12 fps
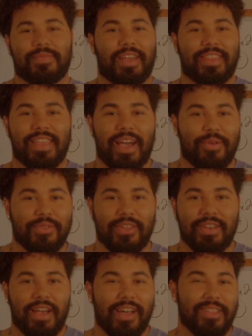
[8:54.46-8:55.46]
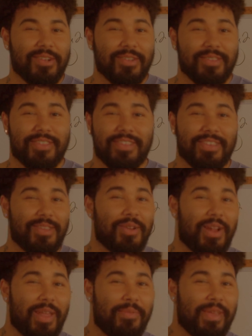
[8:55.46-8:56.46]
$1,000. You
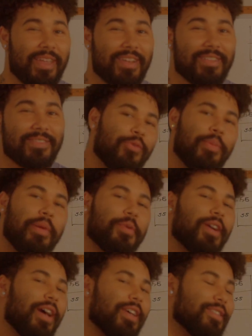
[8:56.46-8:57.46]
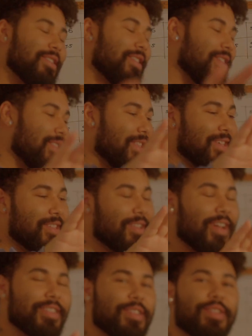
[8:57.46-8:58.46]
know what I mean? And remember, guys, this
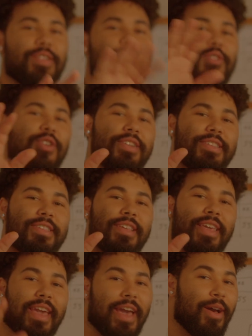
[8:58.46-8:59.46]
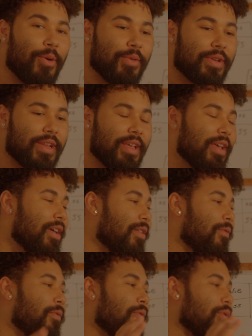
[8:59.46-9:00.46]
doesn't just count
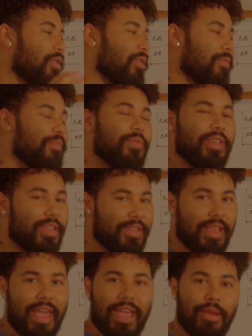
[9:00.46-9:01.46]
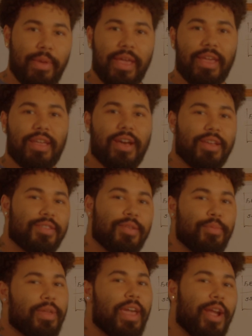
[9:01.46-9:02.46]
for these anime
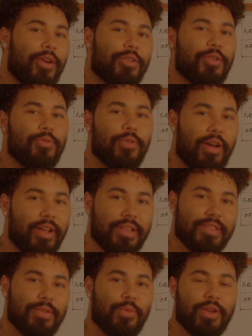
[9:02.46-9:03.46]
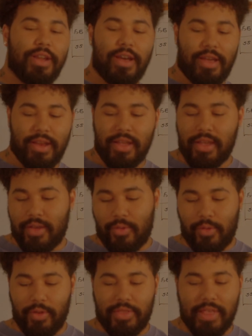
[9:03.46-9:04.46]
custom character rugs and whatnot,
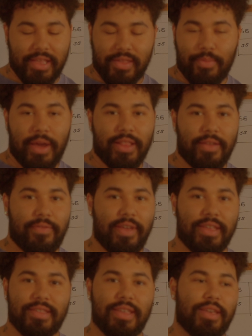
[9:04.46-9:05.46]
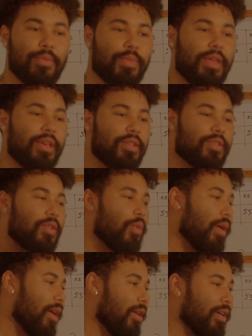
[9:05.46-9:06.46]
or smiley face. It could be a
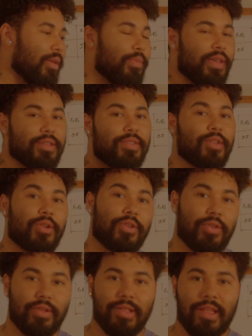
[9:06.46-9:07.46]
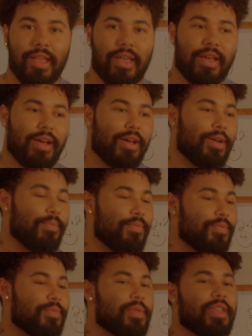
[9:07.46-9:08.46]
square, it could be a circle,
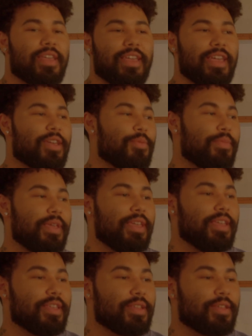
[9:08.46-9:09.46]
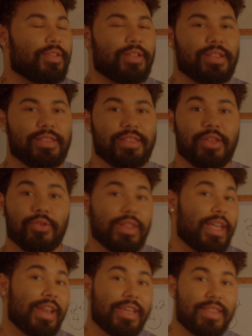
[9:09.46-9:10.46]
it could be
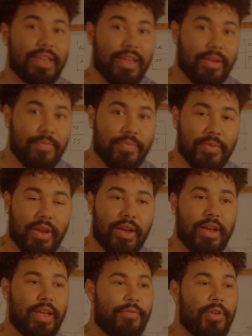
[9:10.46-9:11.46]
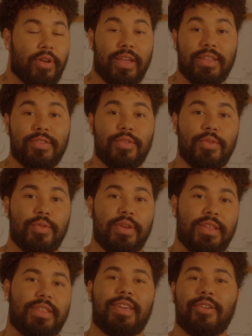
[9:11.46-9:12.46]
literally anything. If you're into
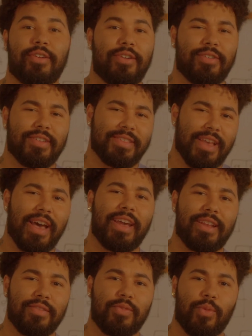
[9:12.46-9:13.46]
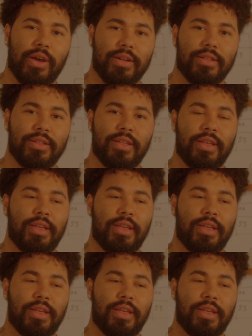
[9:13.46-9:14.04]
interior design as well,